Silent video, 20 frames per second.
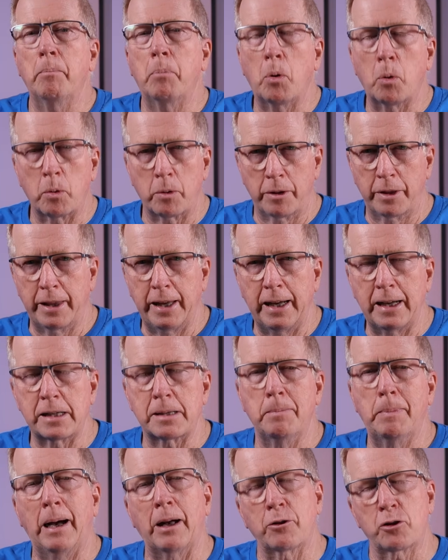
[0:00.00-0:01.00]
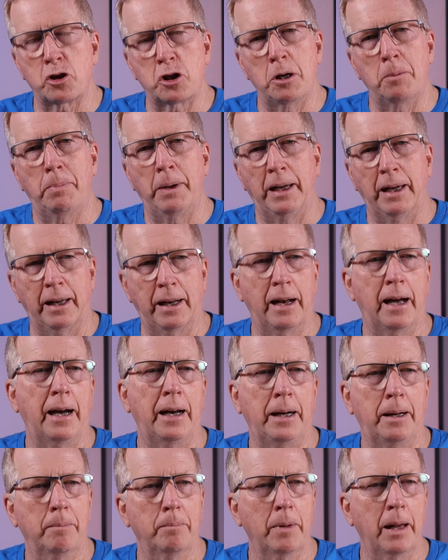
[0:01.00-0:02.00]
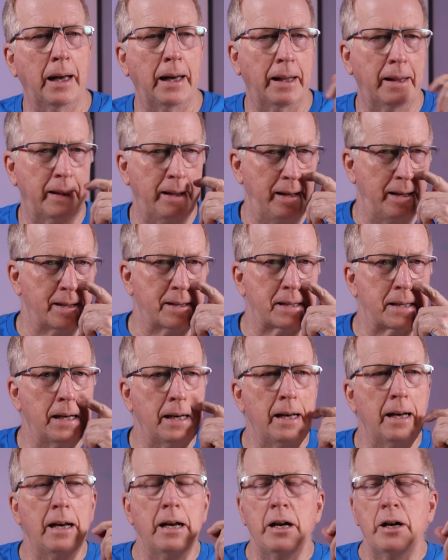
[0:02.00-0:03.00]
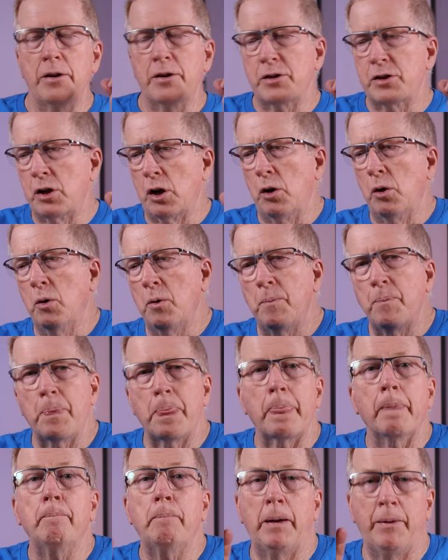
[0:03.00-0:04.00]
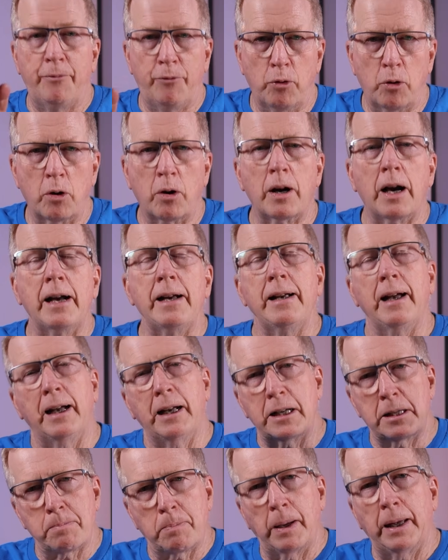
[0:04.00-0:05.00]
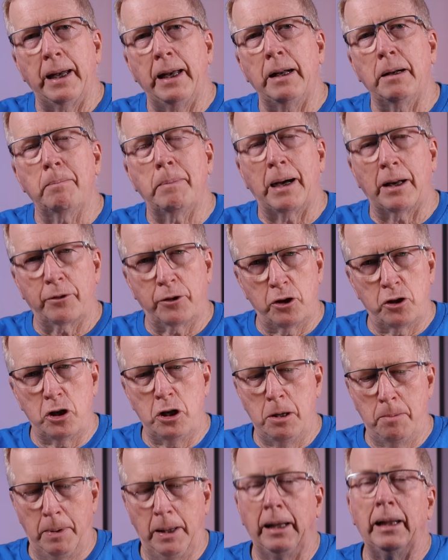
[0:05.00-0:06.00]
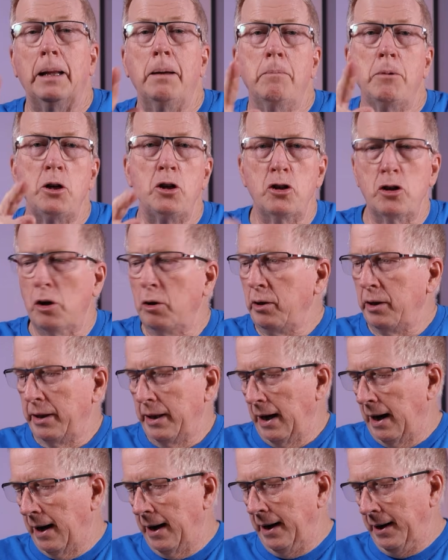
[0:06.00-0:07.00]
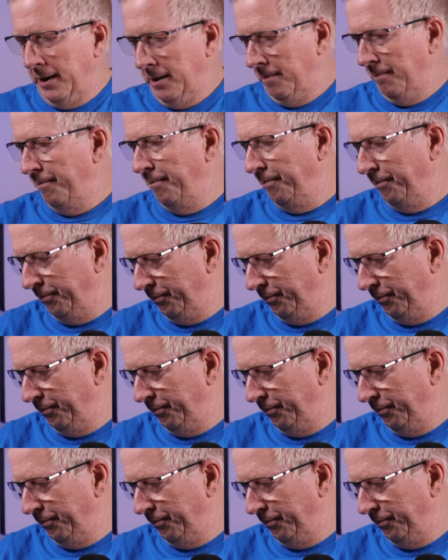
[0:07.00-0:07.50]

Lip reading: important things about shipping an item like this. So, before I explain about the shipping, let me show you the item.